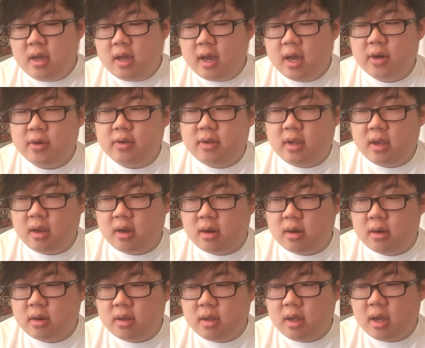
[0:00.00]
I don't
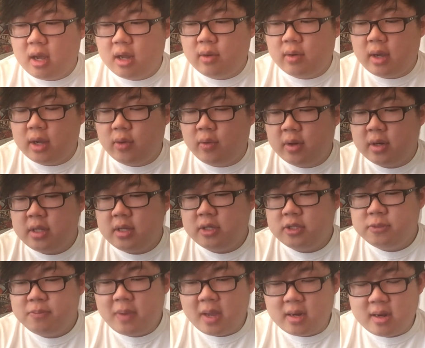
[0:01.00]
care, I don't, I don't want to
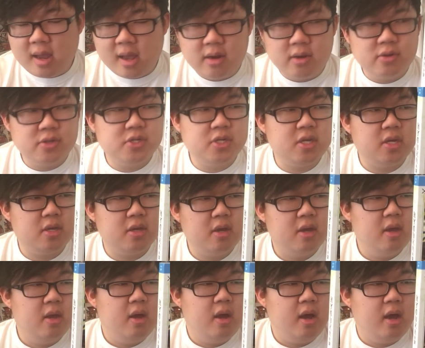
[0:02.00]
expend energy,
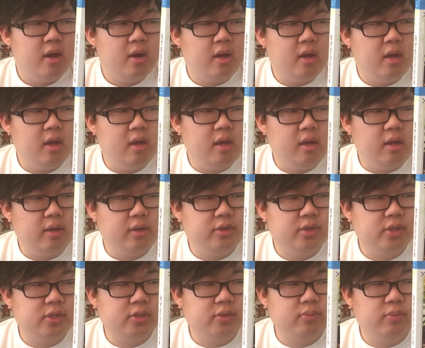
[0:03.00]
I uh,
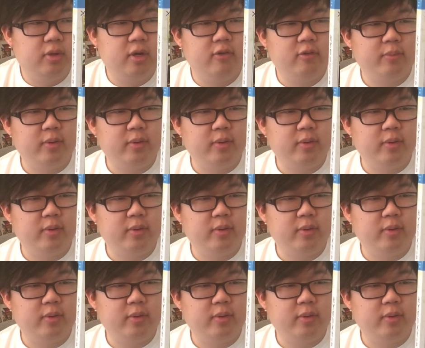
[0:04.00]
just whatever.